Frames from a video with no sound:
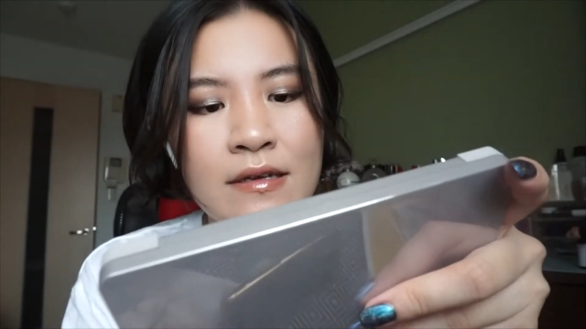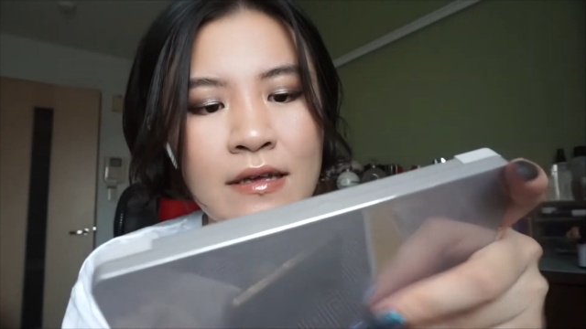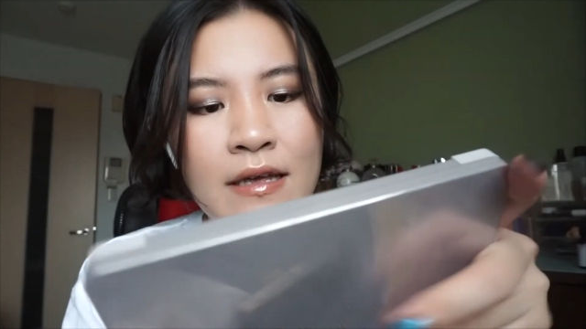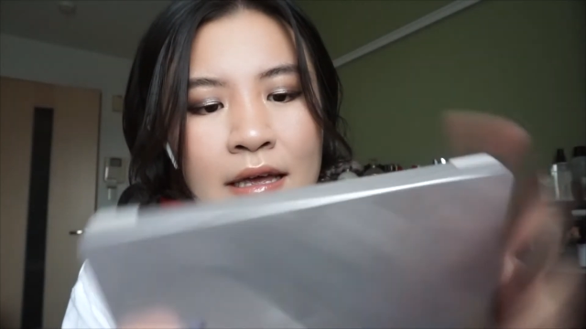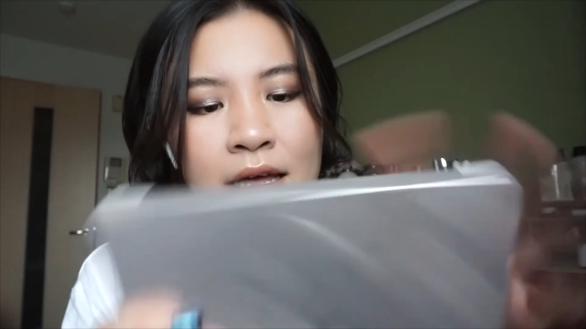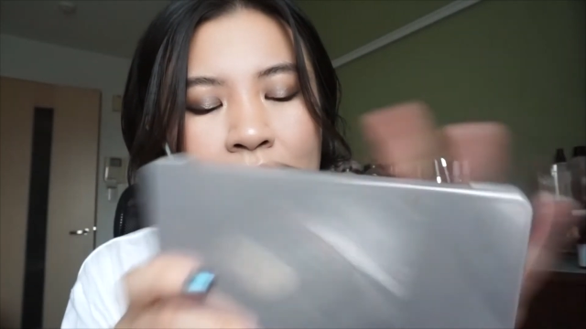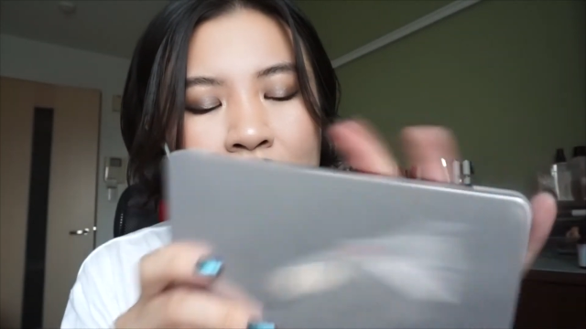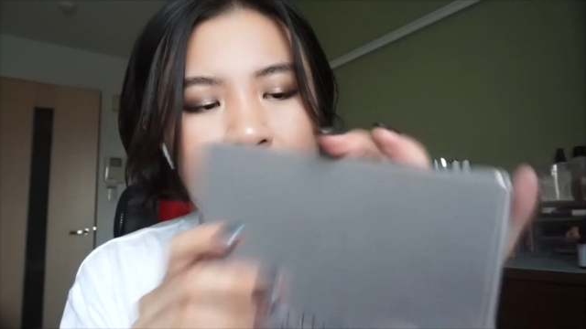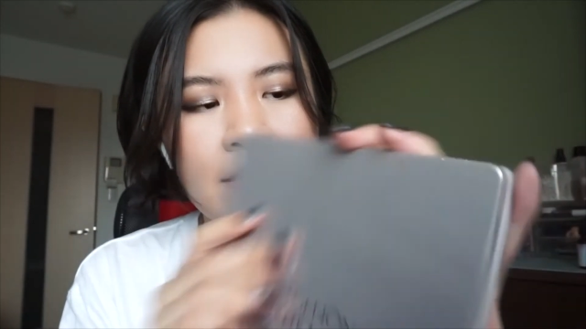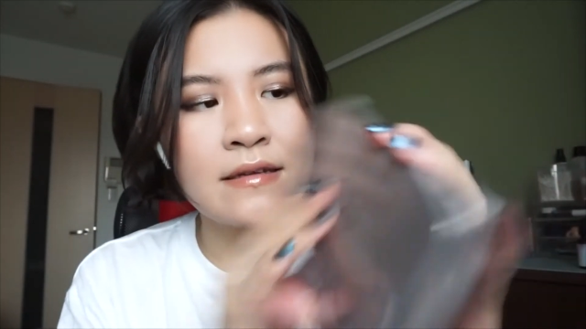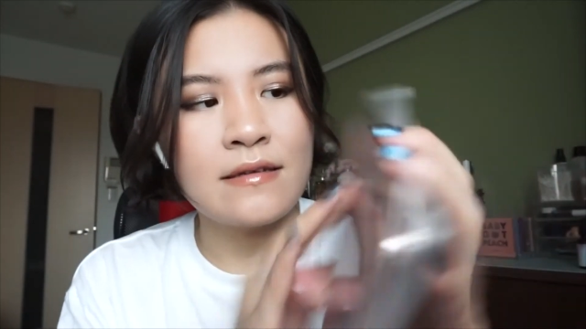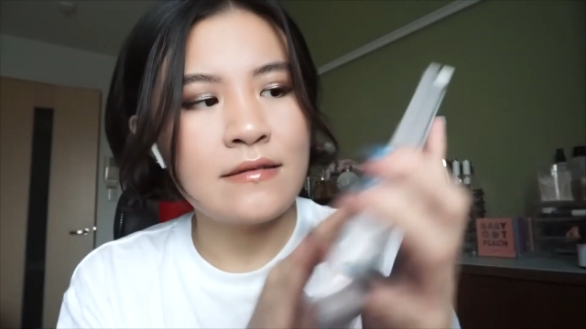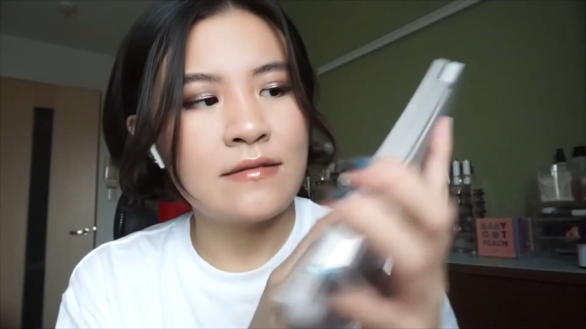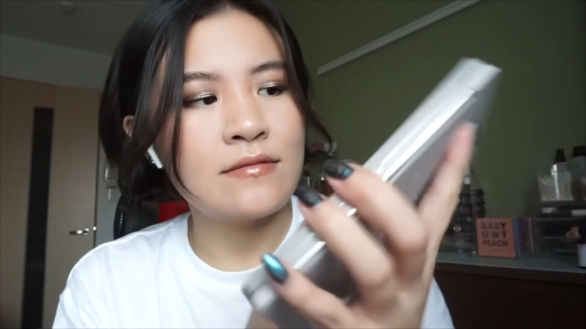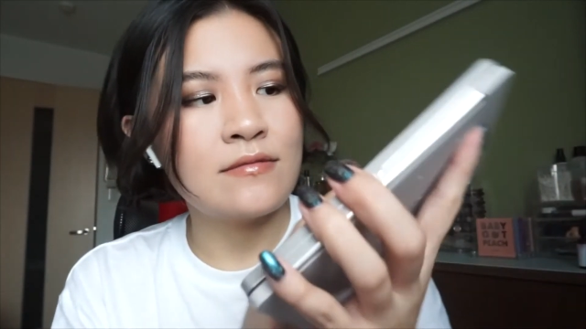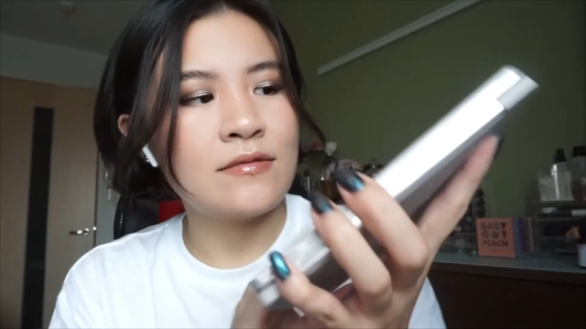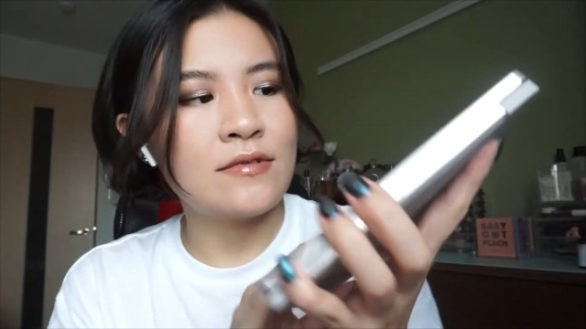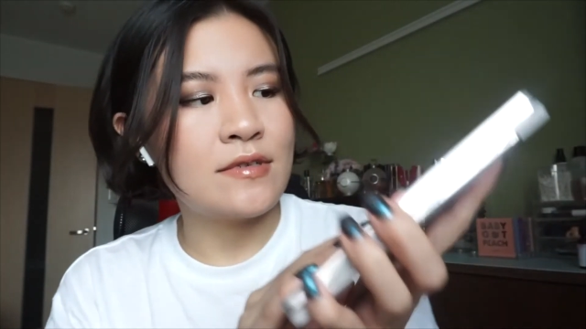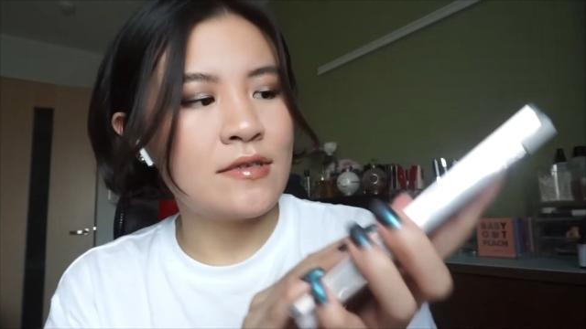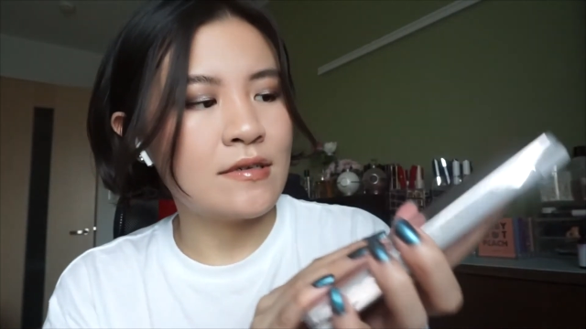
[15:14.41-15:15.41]

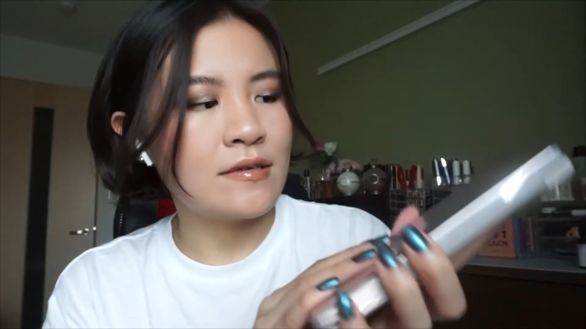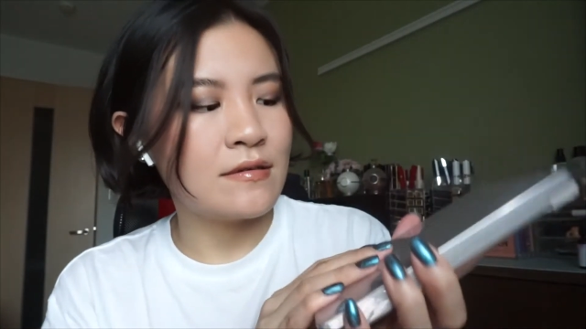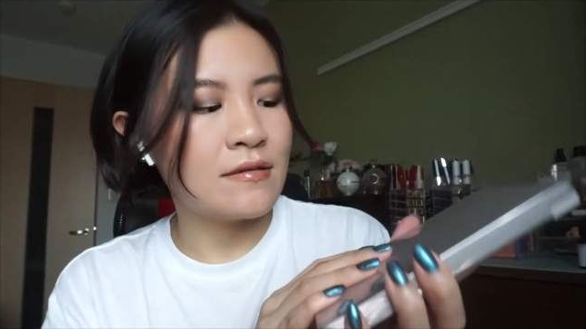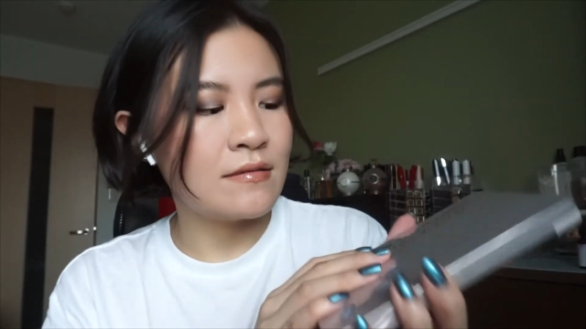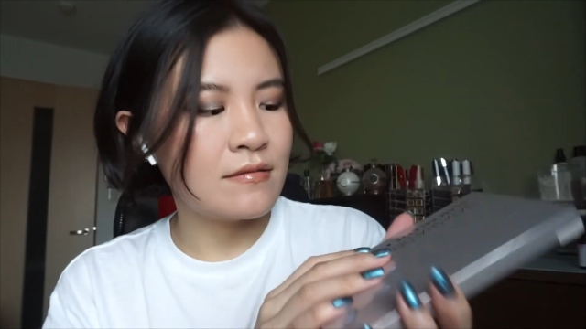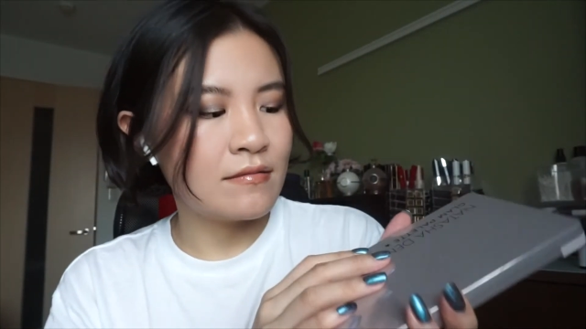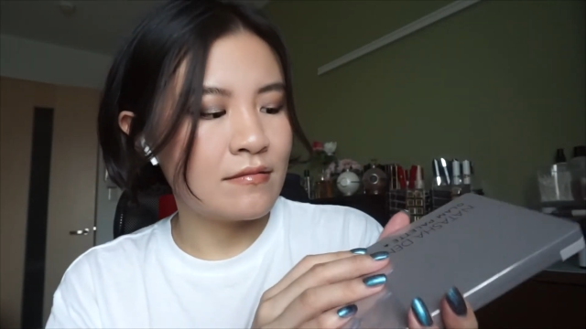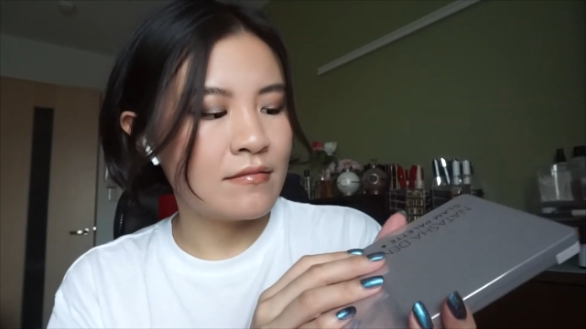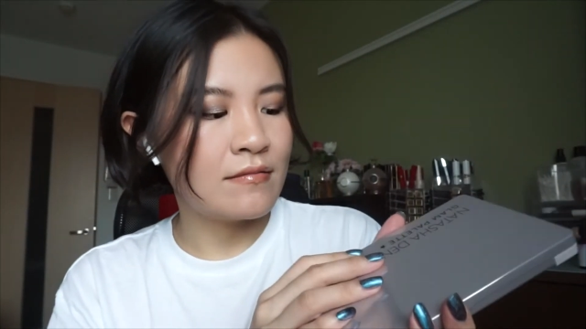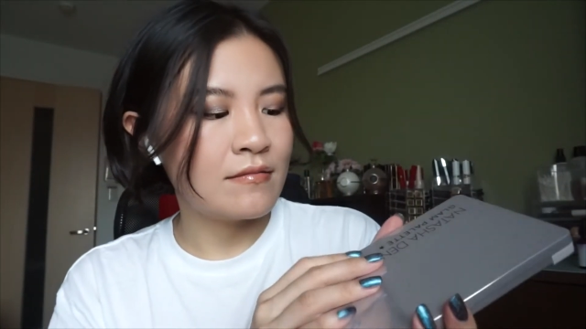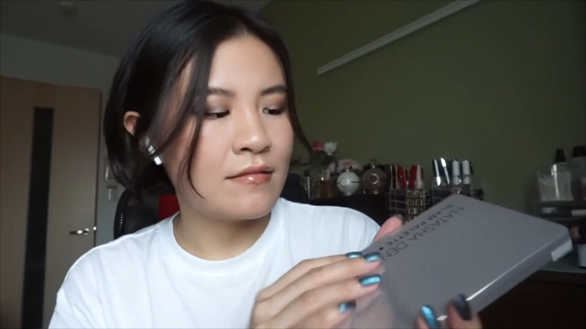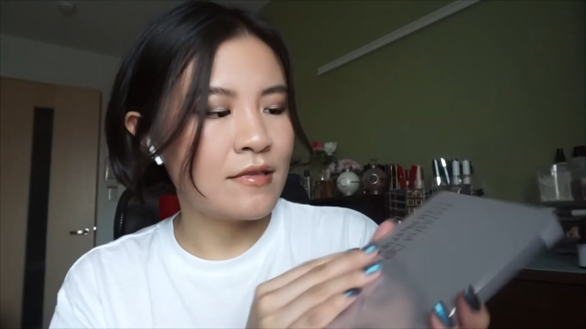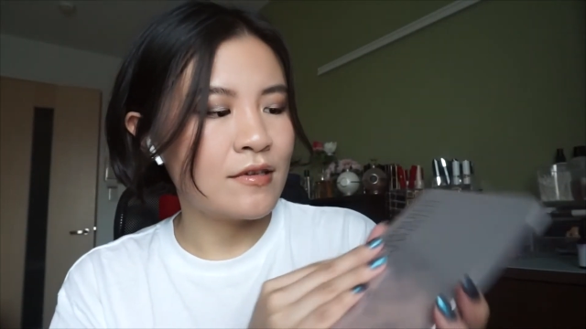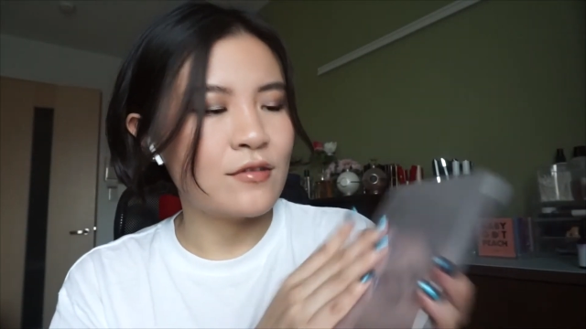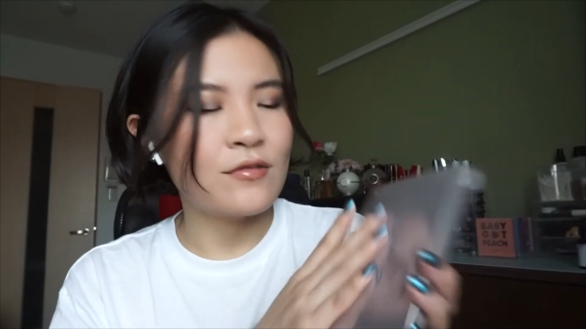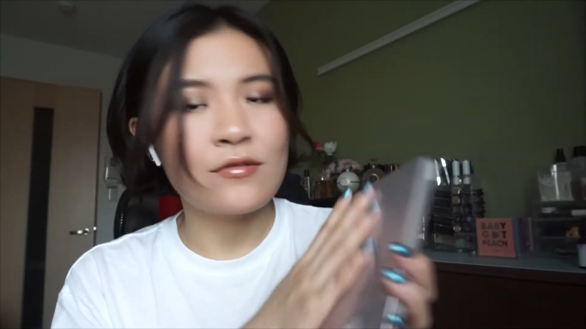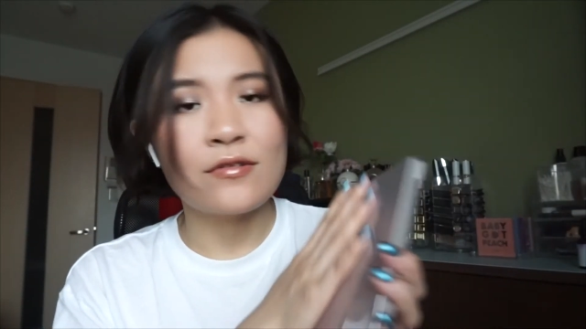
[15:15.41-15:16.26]
and you know,